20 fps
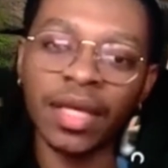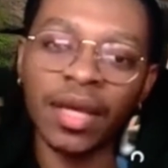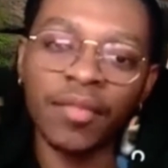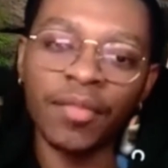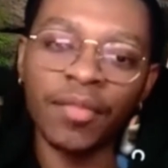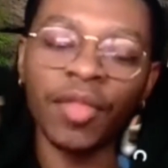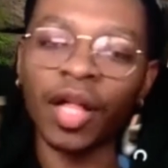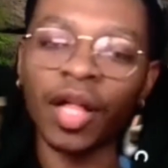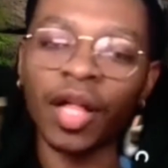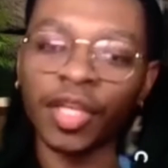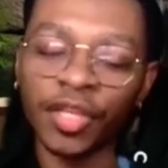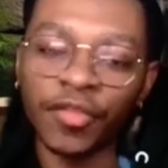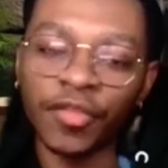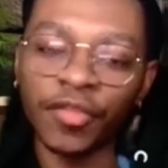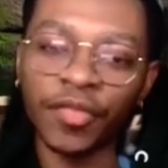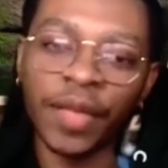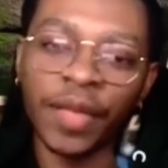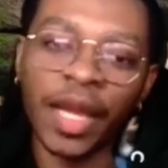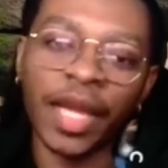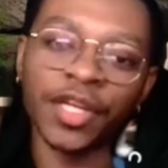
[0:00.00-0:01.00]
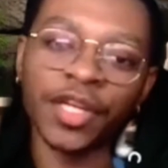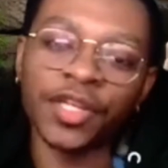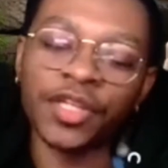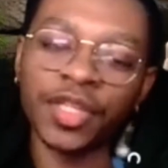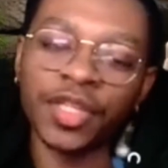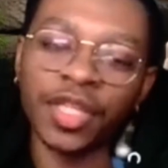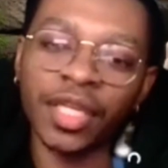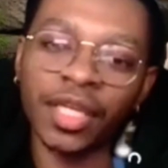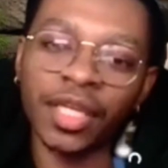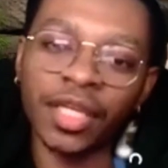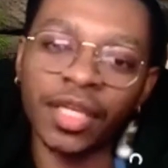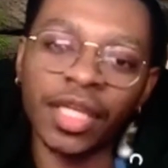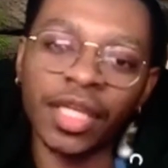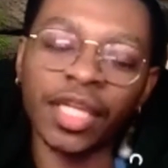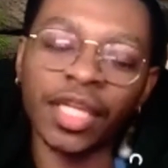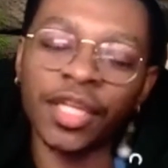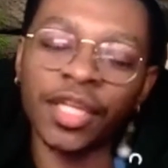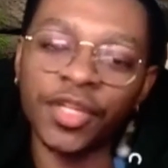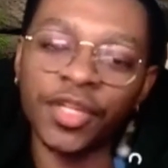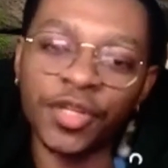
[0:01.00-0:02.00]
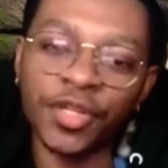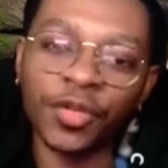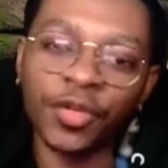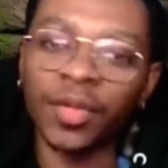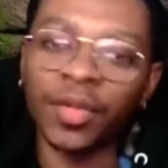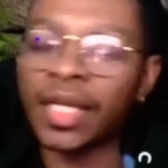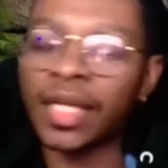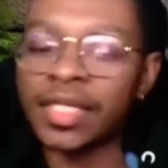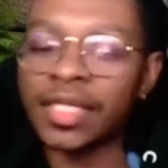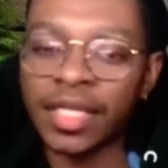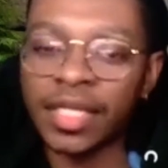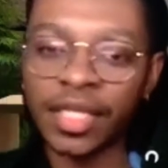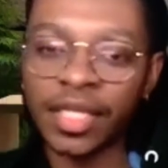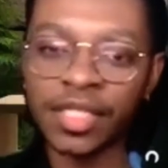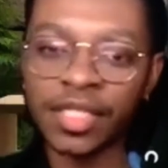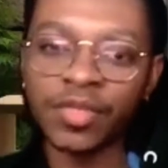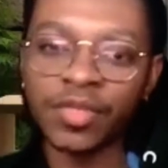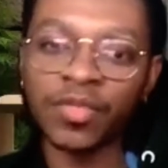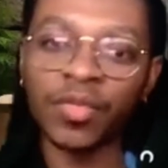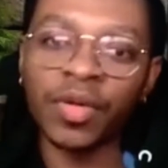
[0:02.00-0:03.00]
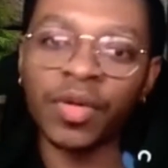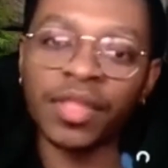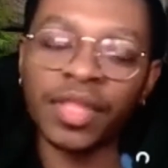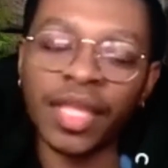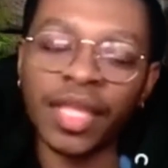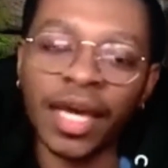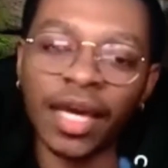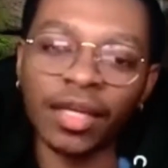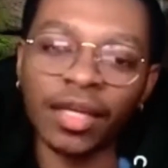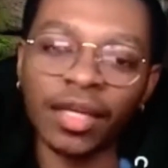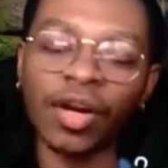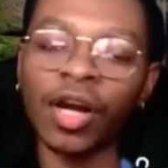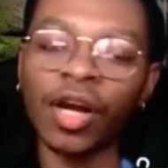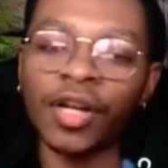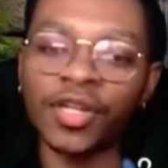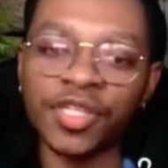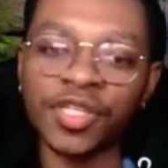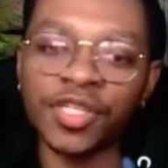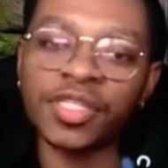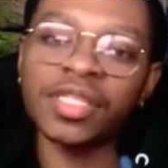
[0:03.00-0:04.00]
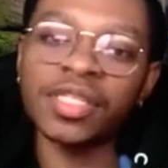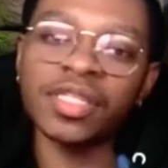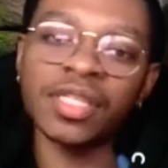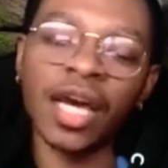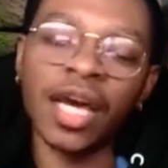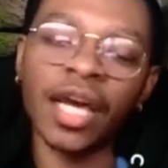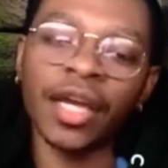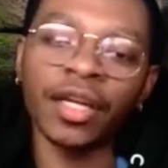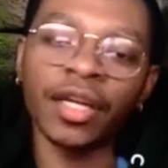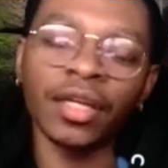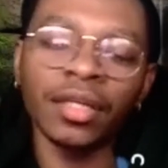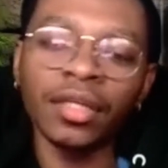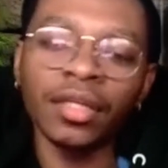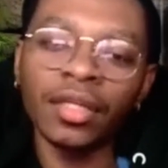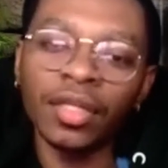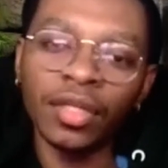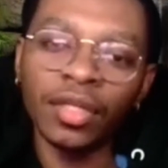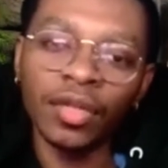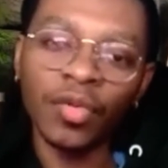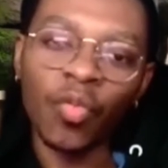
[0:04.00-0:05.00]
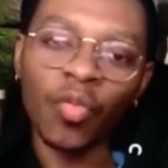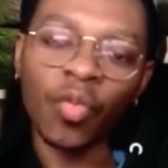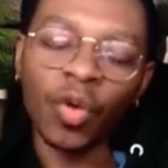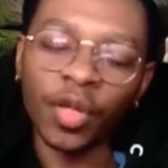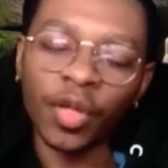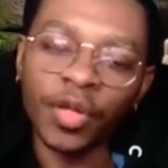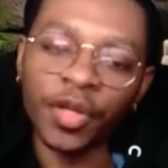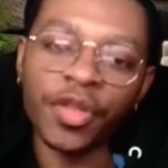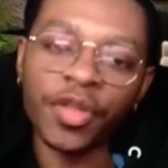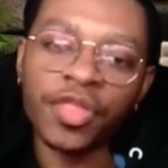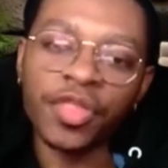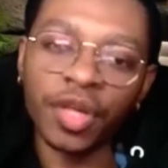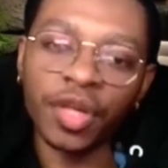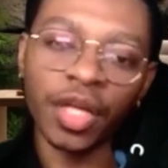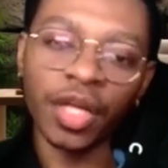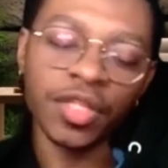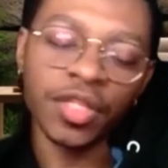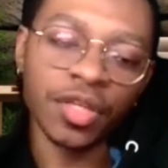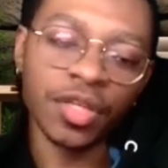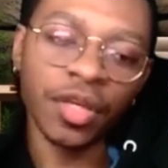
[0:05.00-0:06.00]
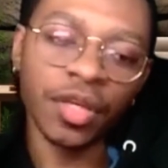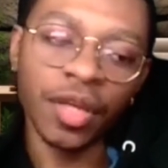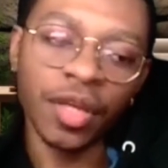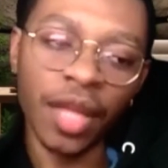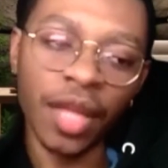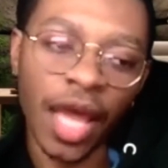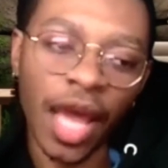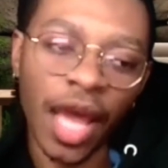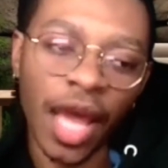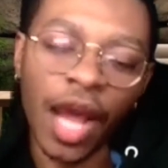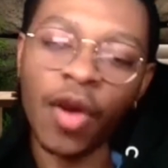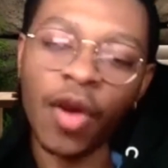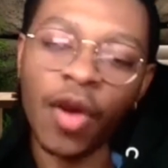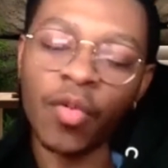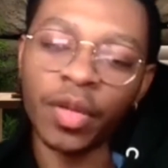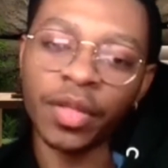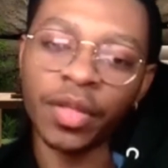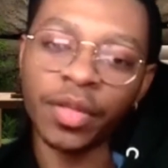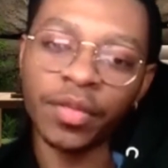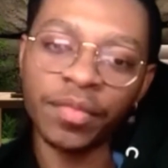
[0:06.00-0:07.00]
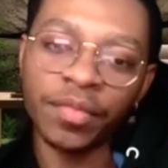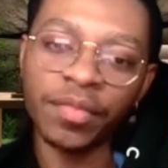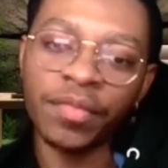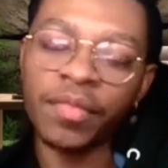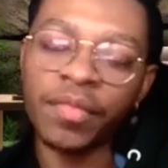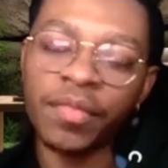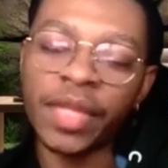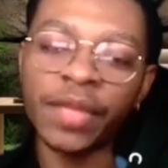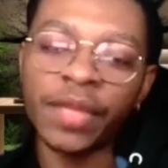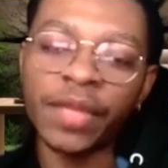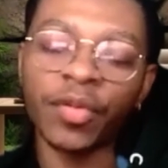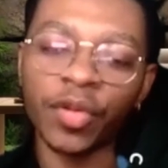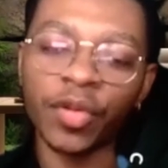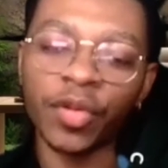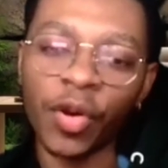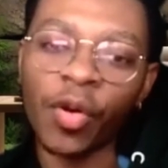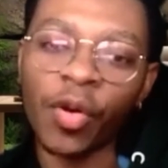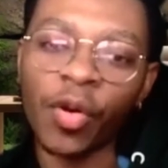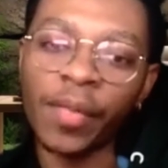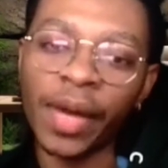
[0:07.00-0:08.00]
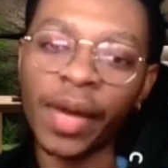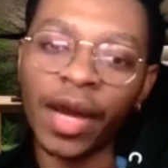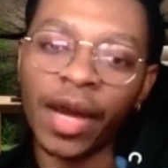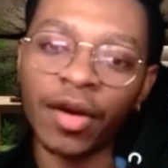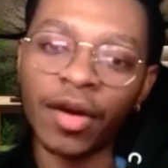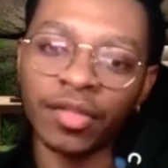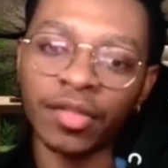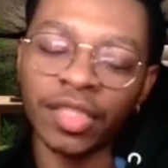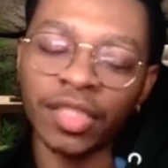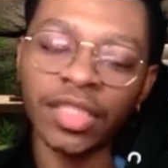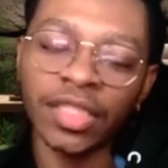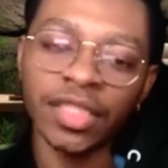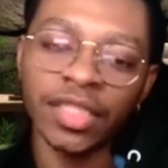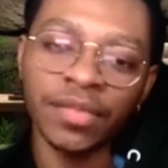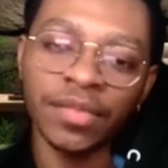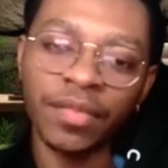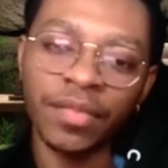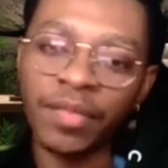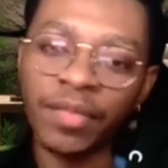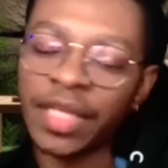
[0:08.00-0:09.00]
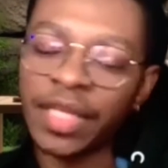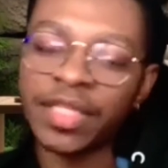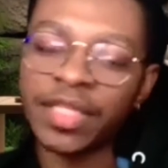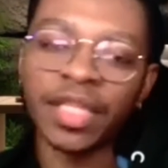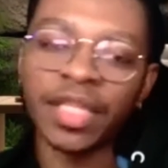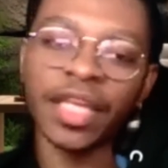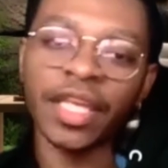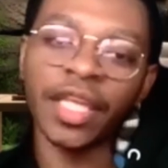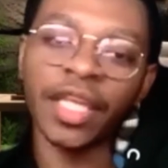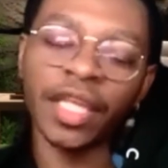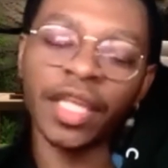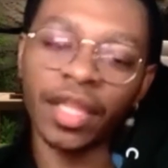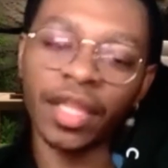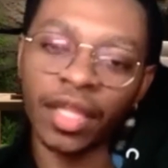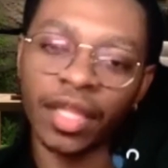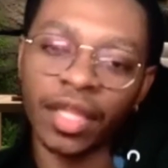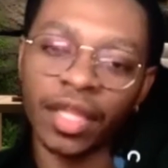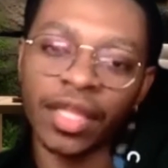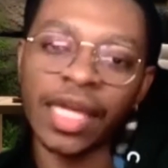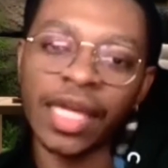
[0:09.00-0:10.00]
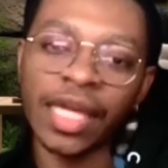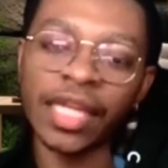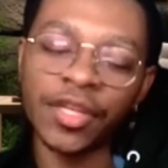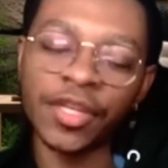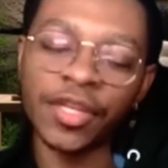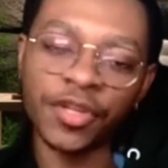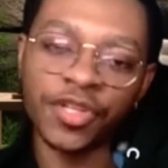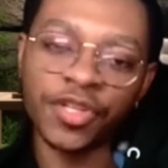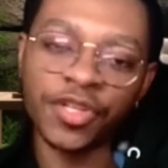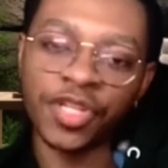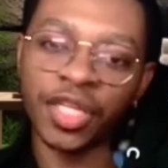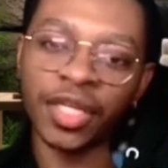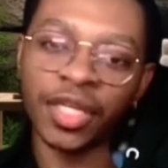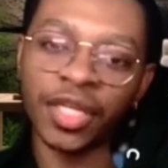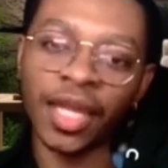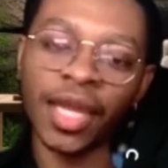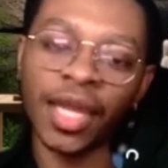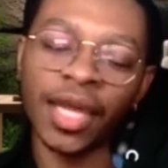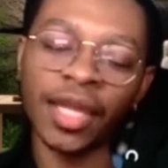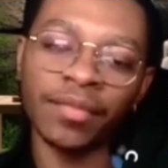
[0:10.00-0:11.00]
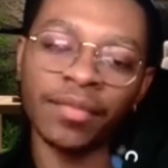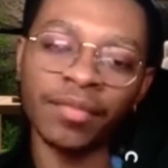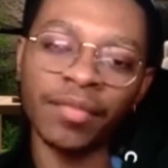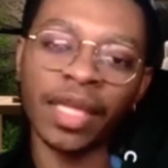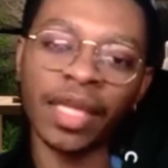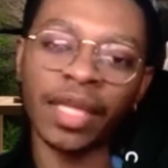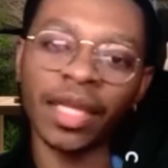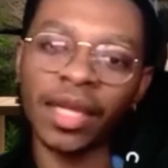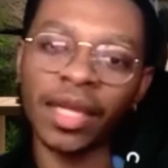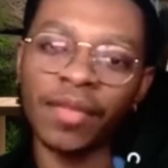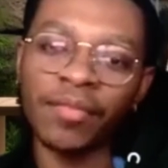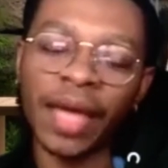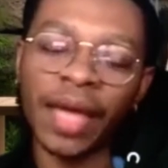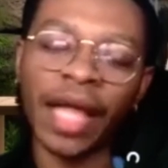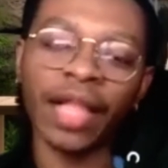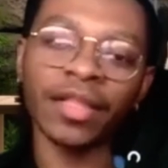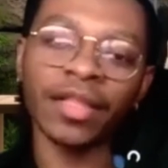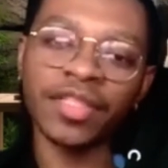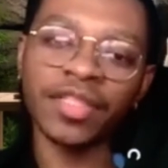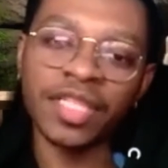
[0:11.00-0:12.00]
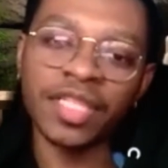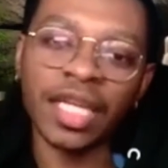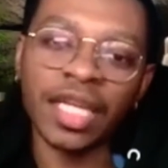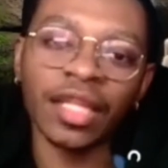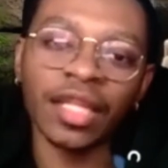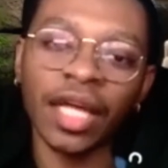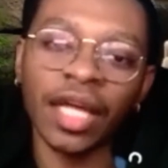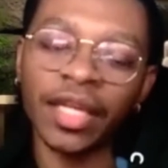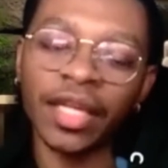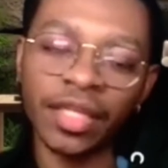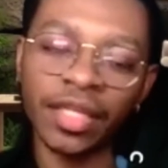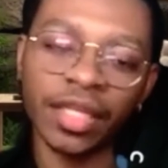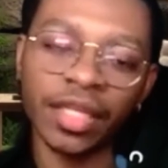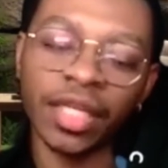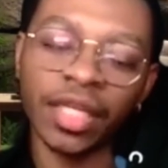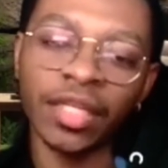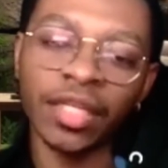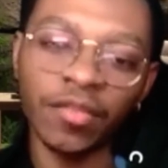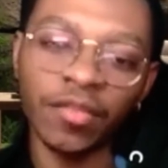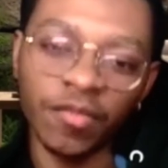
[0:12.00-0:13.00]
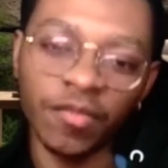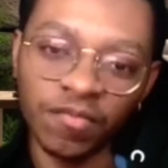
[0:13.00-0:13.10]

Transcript: blocking you from actually getting into resonance with that conscious desire. What are your thoughts on how would people go about basically healing that energy and making it balanced and aligned again?